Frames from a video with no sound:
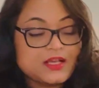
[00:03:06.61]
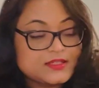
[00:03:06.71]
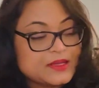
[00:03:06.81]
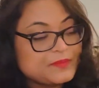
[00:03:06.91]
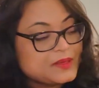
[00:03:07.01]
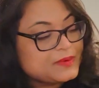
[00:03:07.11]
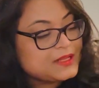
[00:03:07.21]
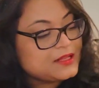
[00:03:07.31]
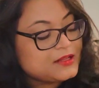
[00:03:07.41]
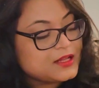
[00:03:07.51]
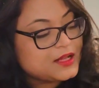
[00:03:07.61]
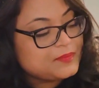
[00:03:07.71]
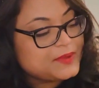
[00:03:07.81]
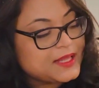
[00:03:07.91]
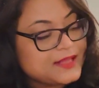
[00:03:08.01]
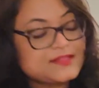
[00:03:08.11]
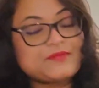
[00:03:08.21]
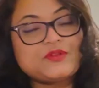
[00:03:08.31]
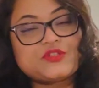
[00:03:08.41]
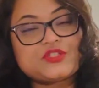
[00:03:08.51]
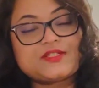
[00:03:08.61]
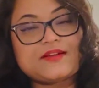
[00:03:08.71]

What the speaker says: Some people play it, some musicians